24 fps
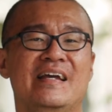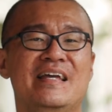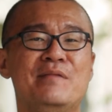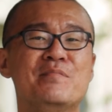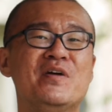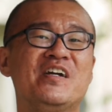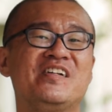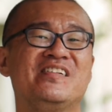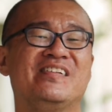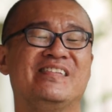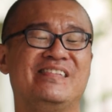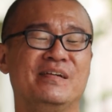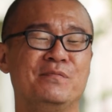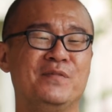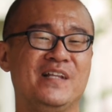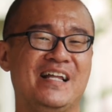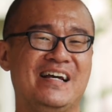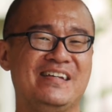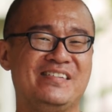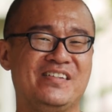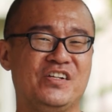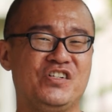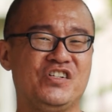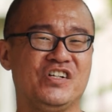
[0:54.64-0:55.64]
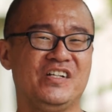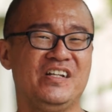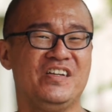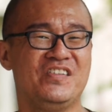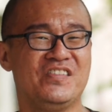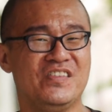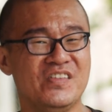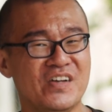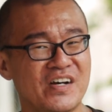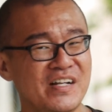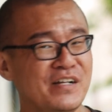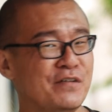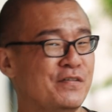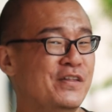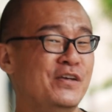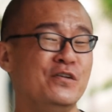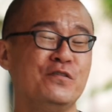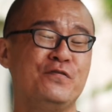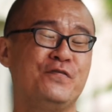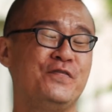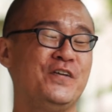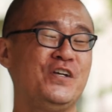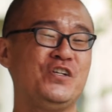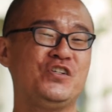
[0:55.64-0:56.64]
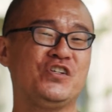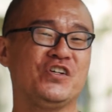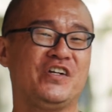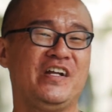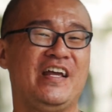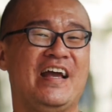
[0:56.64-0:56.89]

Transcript: Image stabilization is not a new feature.